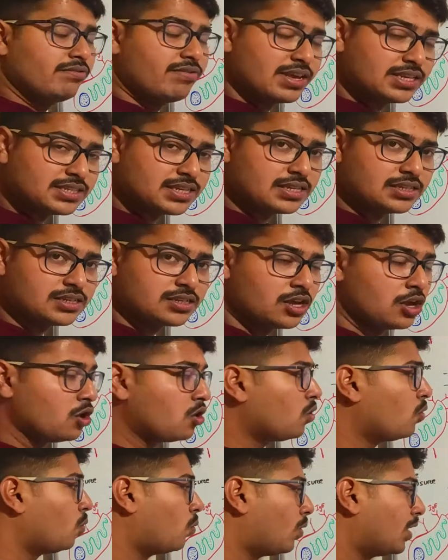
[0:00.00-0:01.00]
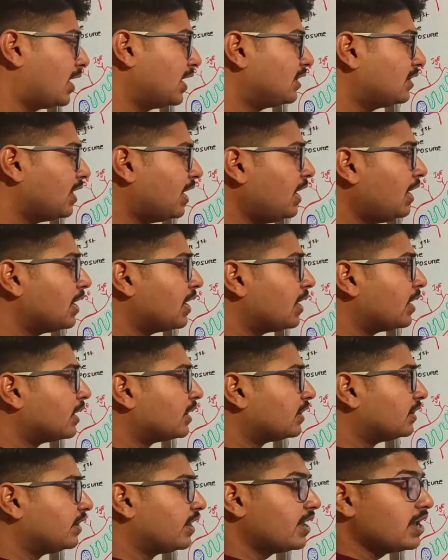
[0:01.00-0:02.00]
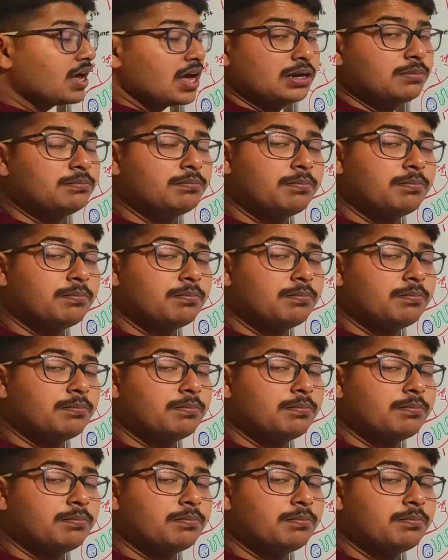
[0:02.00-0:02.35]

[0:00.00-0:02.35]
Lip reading: vessels. What are they? They are